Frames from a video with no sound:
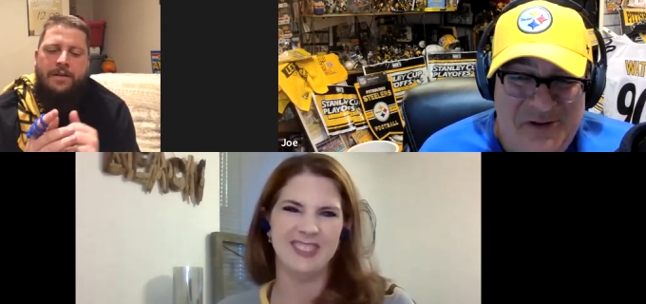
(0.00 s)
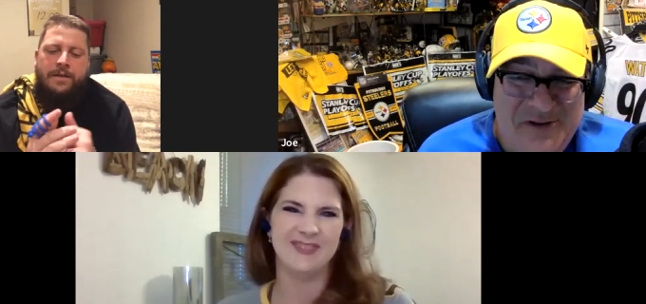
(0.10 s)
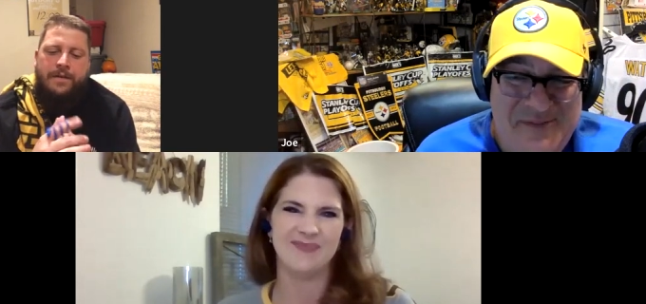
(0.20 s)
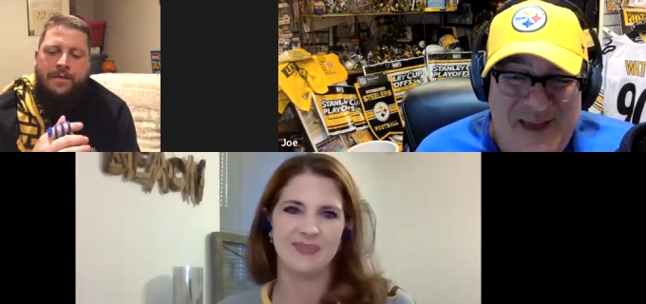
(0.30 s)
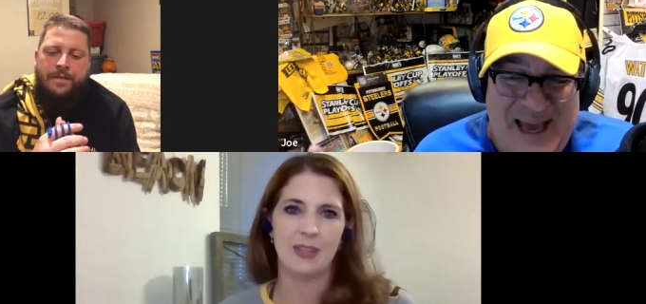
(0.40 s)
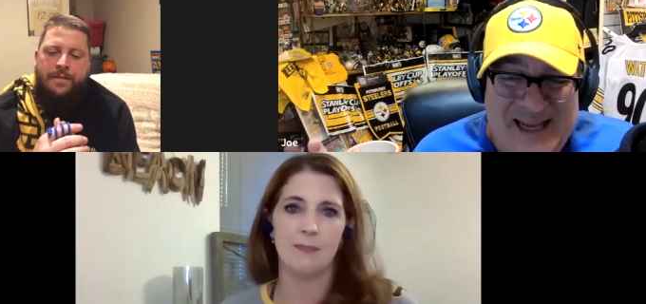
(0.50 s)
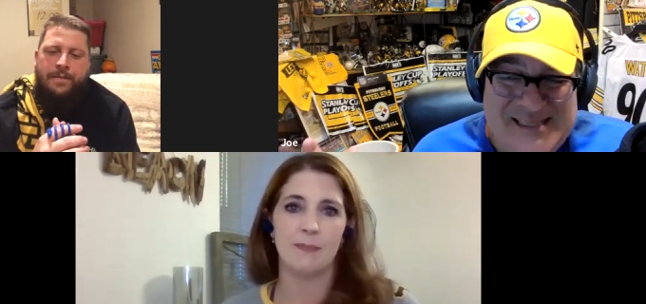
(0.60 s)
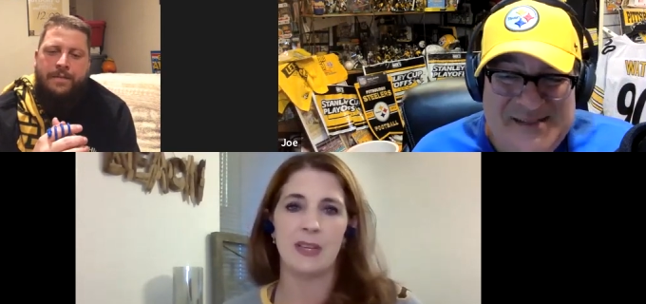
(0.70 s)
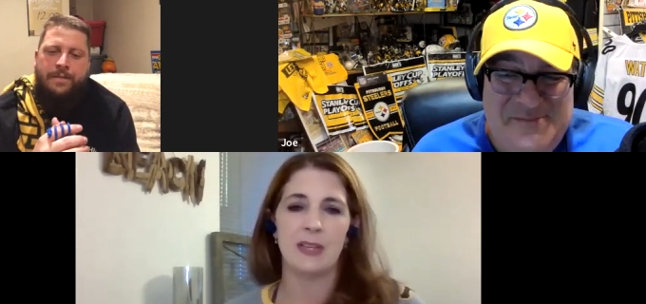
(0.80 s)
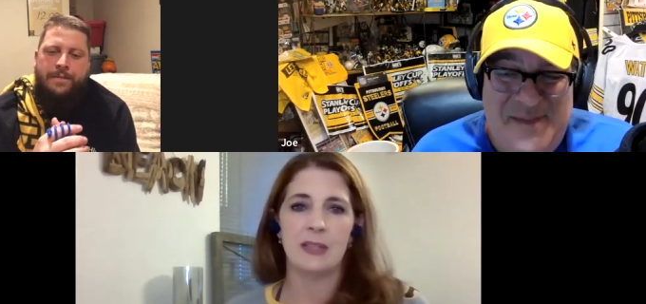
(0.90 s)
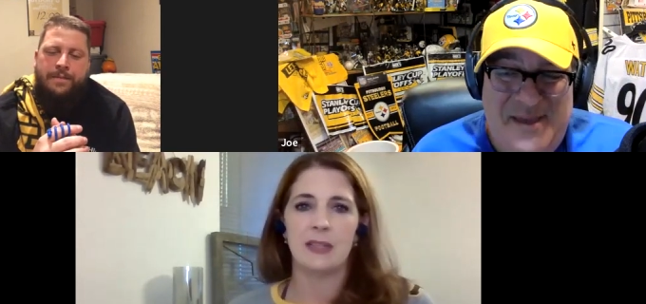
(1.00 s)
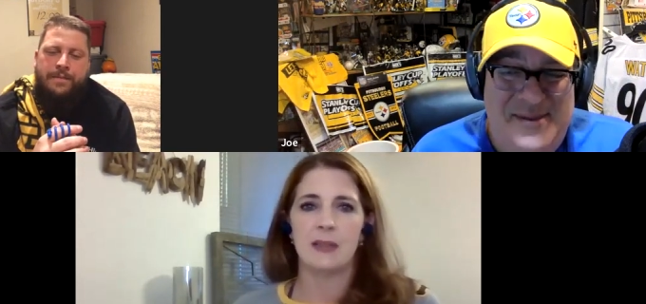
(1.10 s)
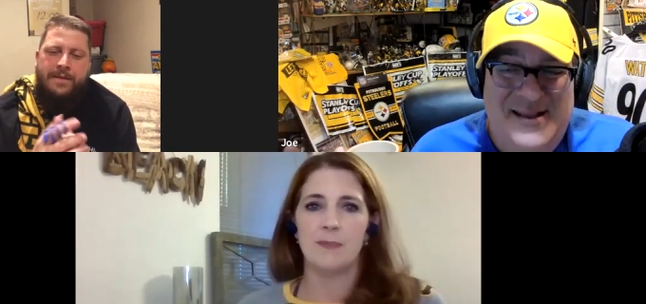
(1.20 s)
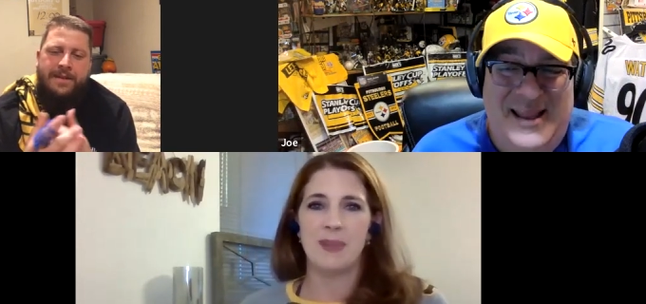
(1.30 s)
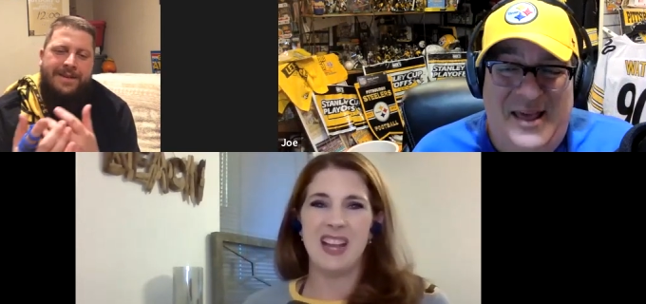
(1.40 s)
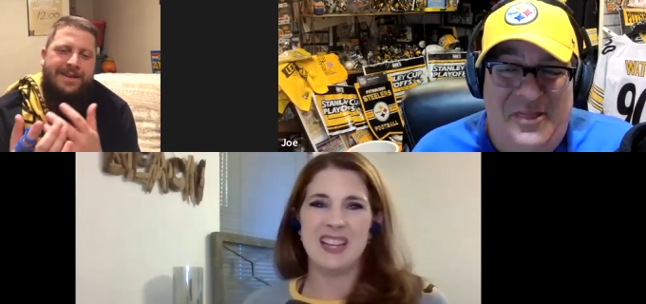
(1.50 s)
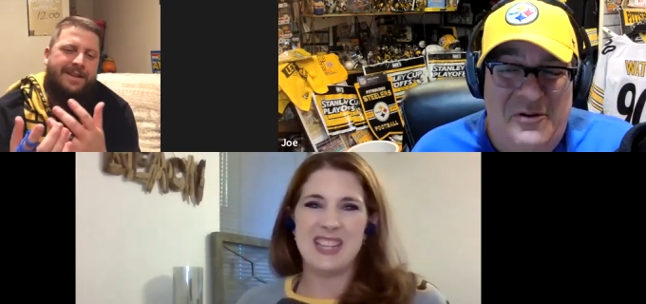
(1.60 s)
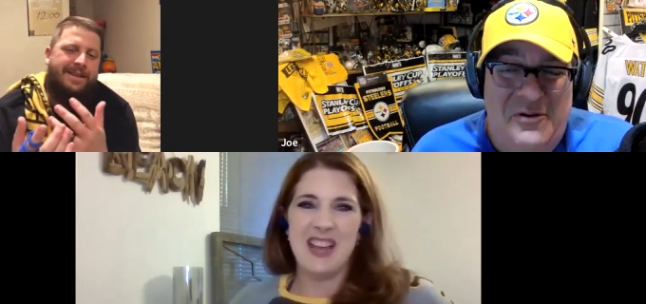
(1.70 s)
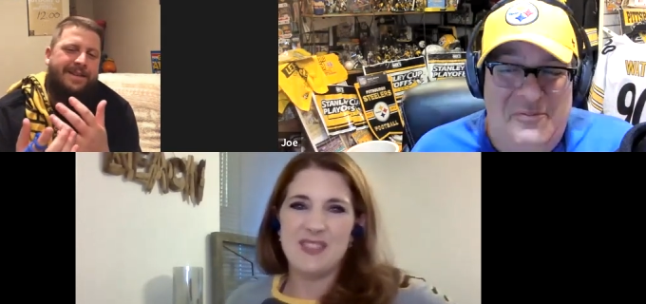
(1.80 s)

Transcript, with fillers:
Speaker 1: cornerbacks and maybe Nicole.